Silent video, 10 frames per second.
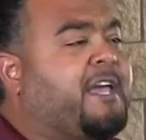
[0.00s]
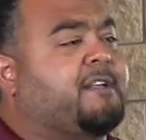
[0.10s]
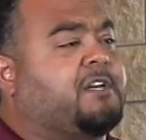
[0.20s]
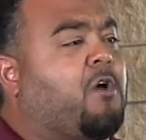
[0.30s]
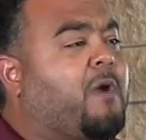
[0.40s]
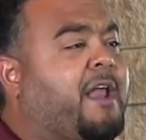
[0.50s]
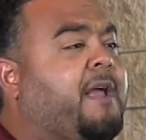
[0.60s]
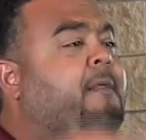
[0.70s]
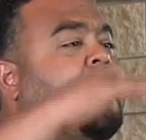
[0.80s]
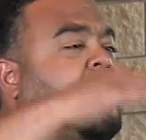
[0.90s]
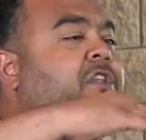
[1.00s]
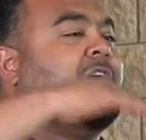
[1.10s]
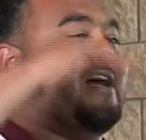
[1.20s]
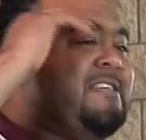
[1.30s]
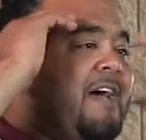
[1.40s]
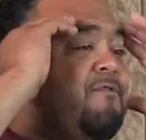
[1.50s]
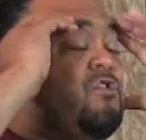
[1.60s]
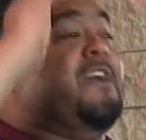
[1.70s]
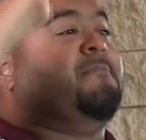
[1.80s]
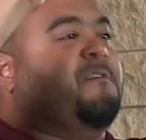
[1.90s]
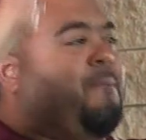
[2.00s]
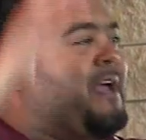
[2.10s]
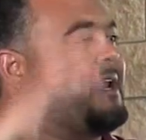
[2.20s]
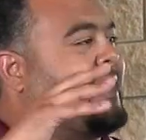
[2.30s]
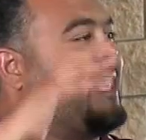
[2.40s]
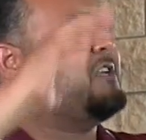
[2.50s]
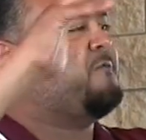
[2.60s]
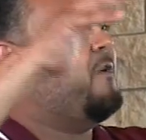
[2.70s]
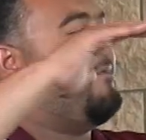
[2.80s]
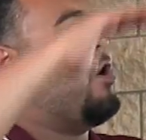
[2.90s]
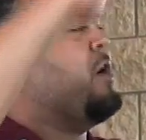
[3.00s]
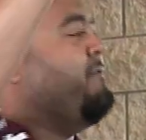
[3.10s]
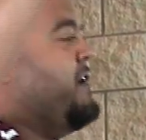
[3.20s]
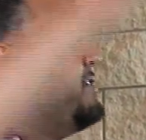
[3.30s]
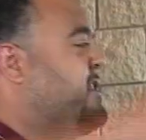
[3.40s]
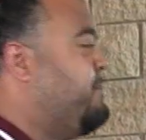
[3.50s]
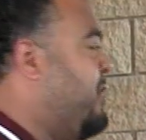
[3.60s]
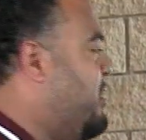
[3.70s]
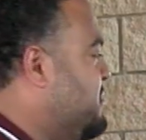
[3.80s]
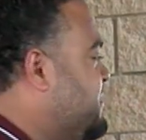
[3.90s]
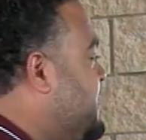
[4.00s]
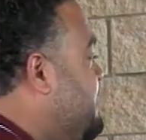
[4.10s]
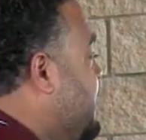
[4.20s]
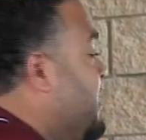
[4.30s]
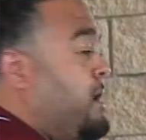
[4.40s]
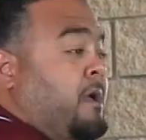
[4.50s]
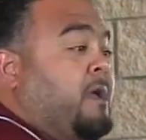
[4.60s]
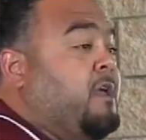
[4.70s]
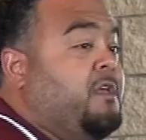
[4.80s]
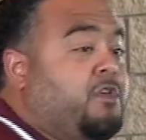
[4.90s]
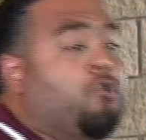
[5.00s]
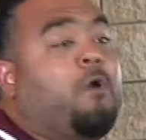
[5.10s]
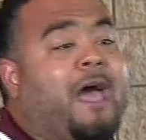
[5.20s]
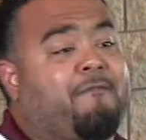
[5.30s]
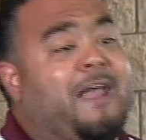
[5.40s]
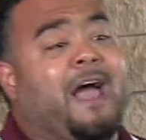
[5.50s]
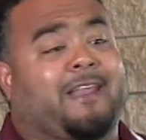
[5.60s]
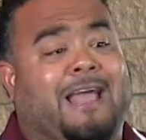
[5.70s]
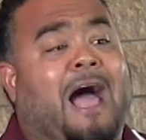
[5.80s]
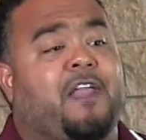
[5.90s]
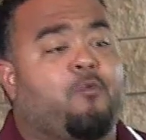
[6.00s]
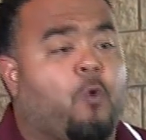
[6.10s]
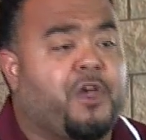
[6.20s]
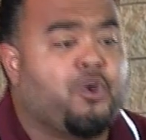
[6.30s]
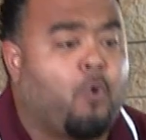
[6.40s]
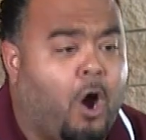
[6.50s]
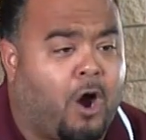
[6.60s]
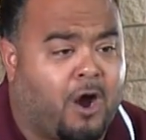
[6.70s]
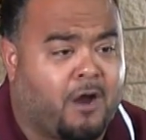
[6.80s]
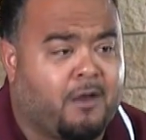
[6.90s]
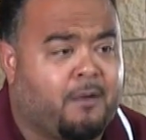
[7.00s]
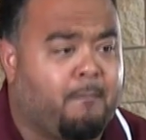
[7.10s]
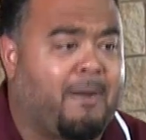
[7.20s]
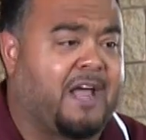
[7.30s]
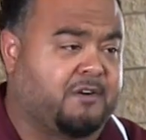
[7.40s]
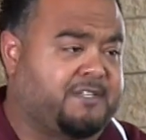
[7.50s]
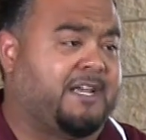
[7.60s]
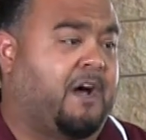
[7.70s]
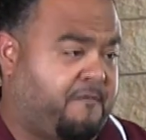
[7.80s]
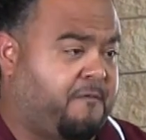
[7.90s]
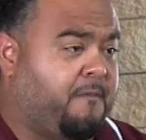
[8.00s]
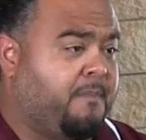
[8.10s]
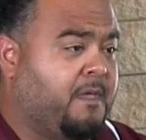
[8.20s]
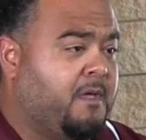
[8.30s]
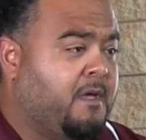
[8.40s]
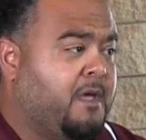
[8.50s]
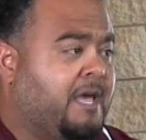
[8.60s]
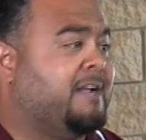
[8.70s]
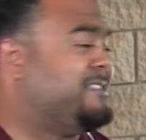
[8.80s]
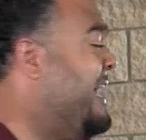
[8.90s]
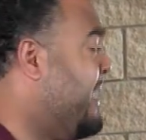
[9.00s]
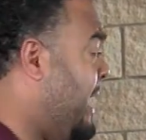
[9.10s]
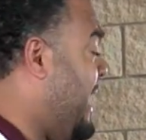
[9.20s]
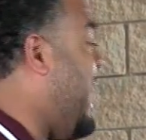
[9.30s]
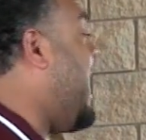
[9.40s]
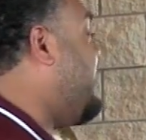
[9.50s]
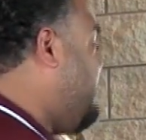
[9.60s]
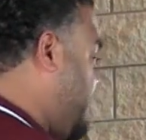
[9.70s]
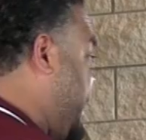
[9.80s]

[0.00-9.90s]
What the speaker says: kids already and you guys have dreams of playing college football or even into the pros, you have not gotten where you are by yourself. It has taken a lot of